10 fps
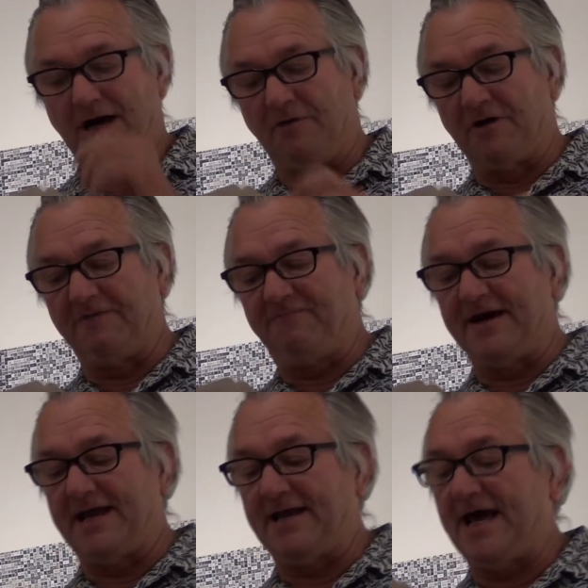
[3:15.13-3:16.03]
I want to
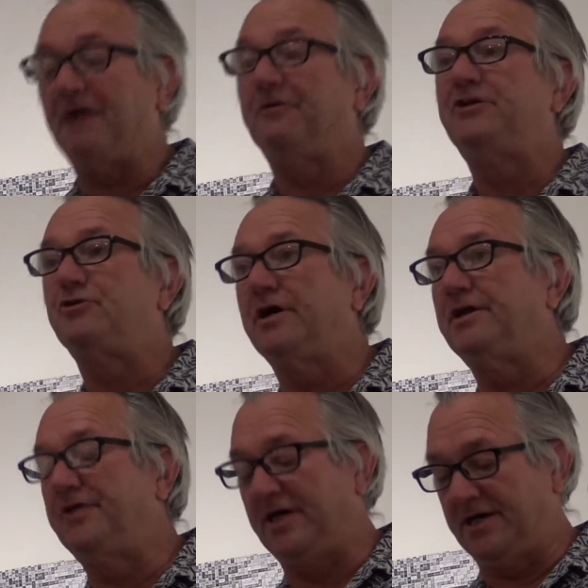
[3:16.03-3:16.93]
find out how he
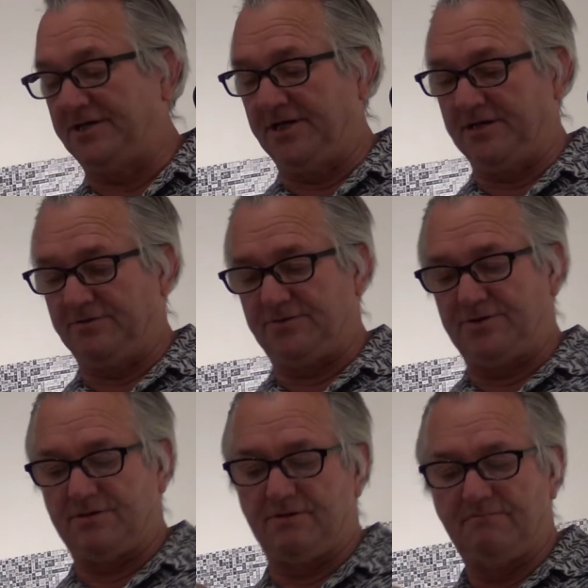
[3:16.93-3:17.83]
treated the
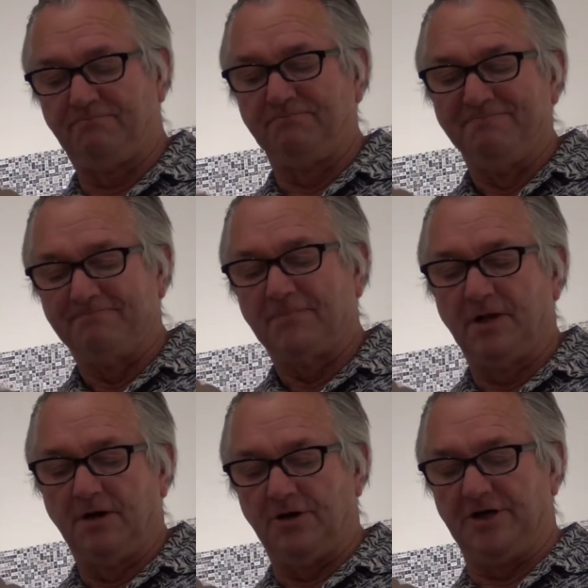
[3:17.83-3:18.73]
Indians.
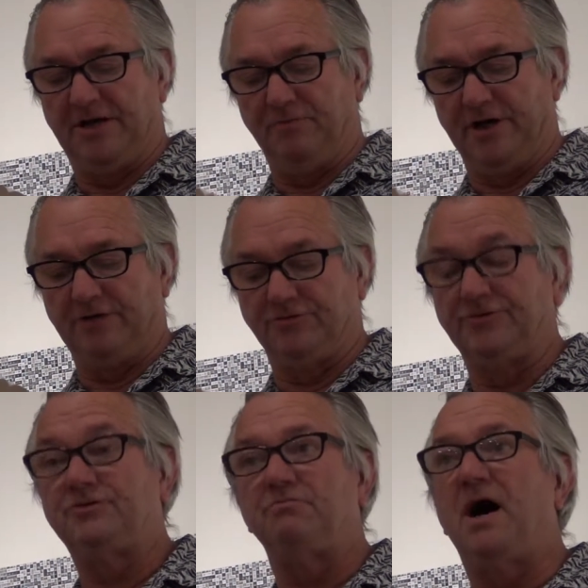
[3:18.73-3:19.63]
Her deep wrinkles
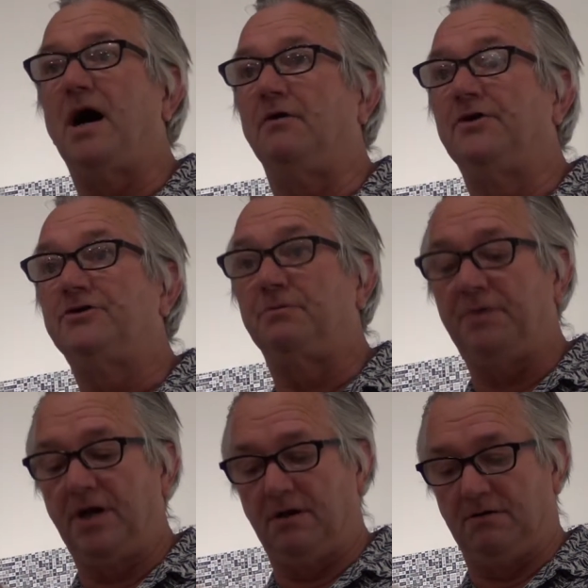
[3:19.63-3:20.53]
and smile
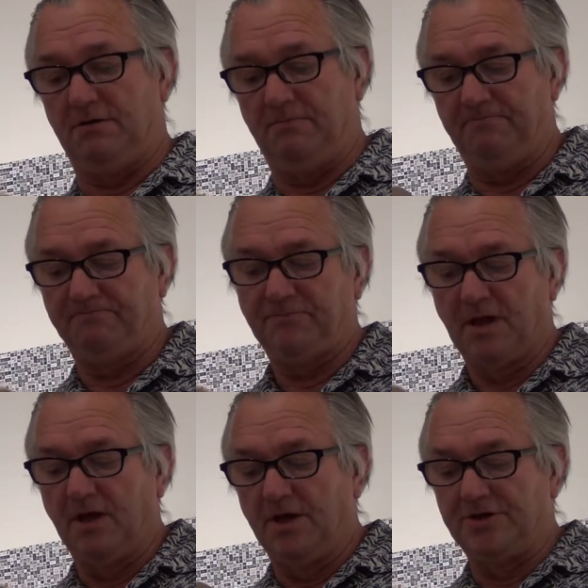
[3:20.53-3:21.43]
disappeared.
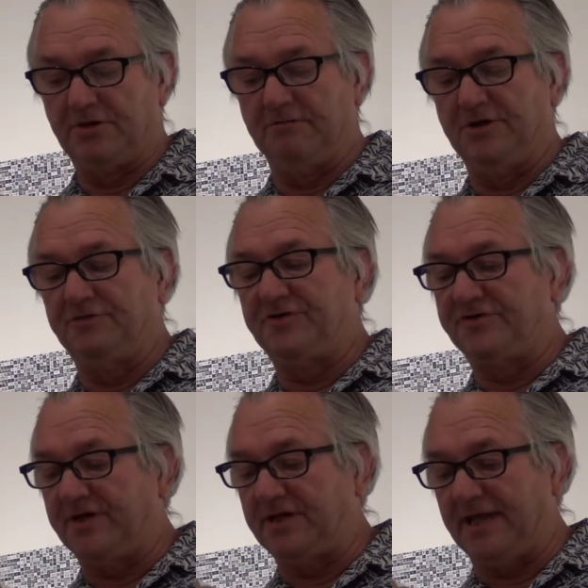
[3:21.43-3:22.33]
She removed her
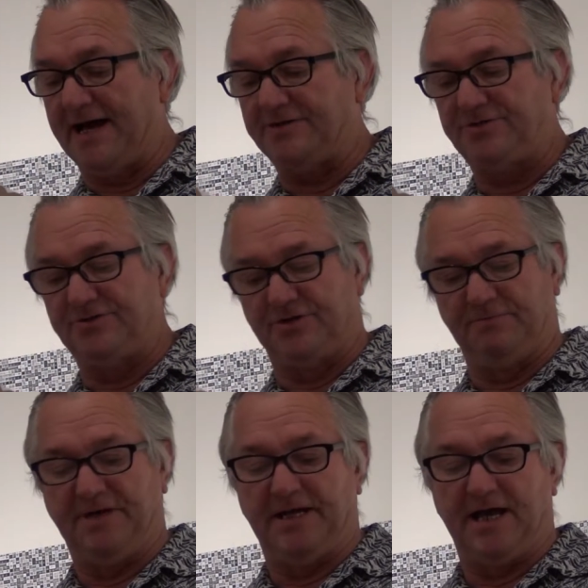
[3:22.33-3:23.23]
thick glasses and
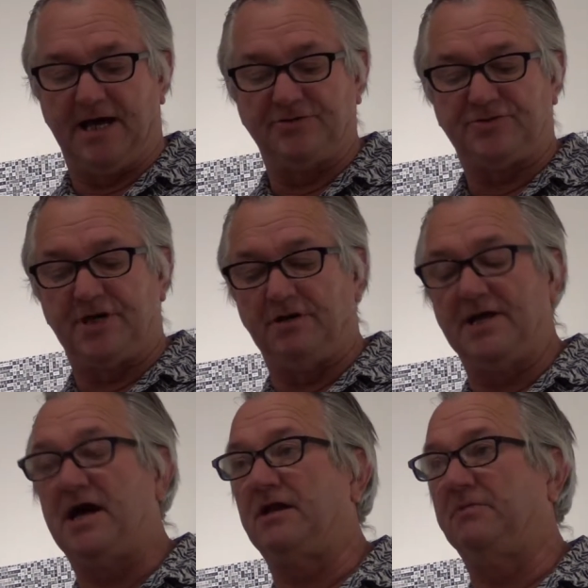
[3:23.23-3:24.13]
her beady eyes stared
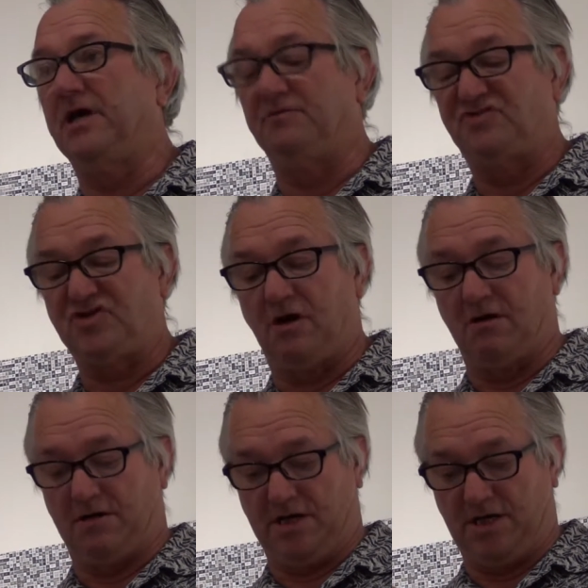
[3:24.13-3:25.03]
down at me. I'm
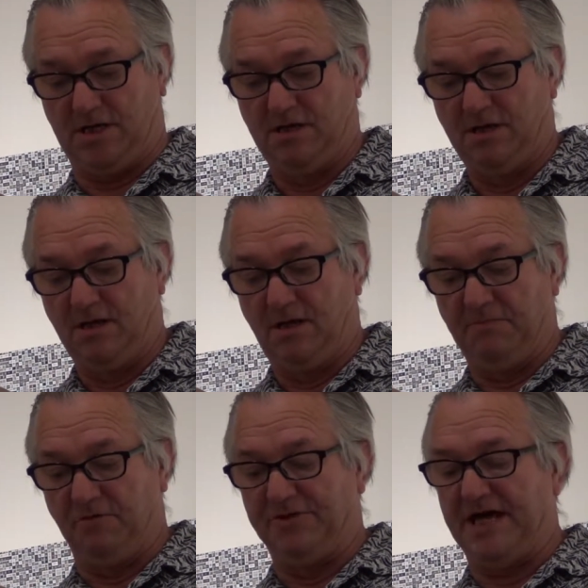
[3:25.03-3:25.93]
sorry,
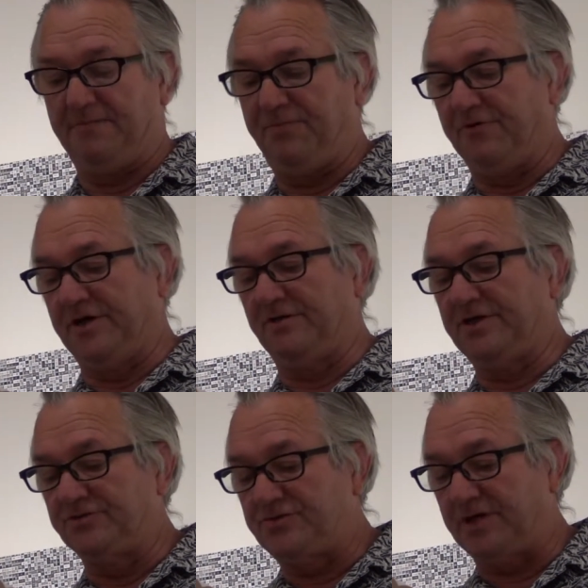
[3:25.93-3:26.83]
but without parental
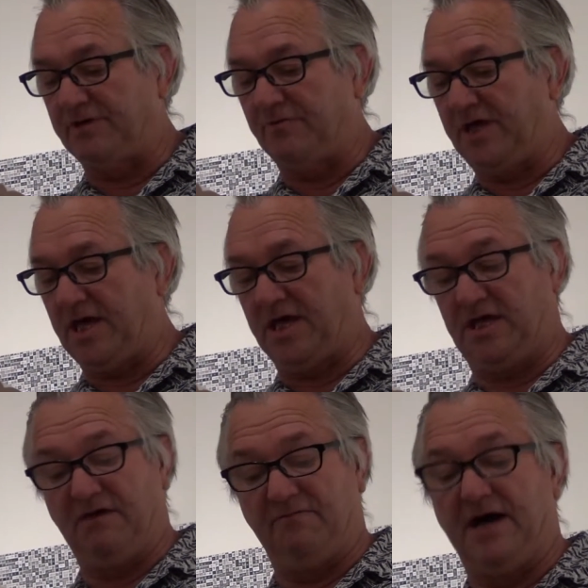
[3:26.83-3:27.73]
consent, we
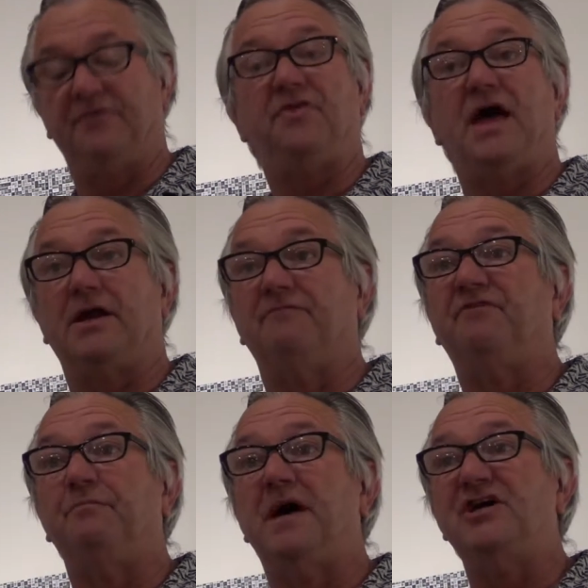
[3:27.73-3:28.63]
can't give out that
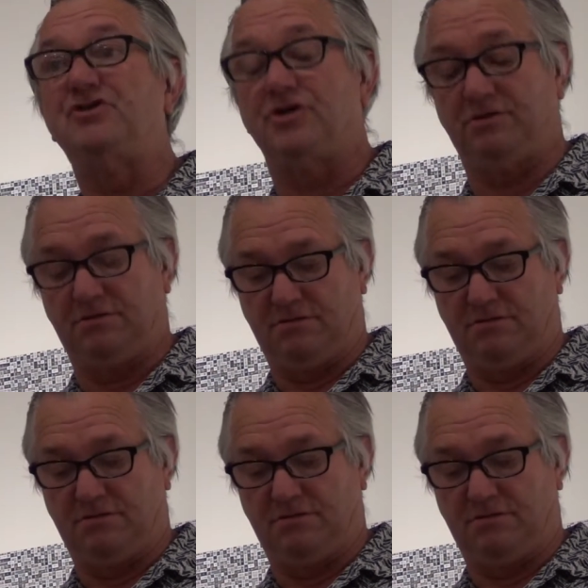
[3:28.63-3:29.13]
information.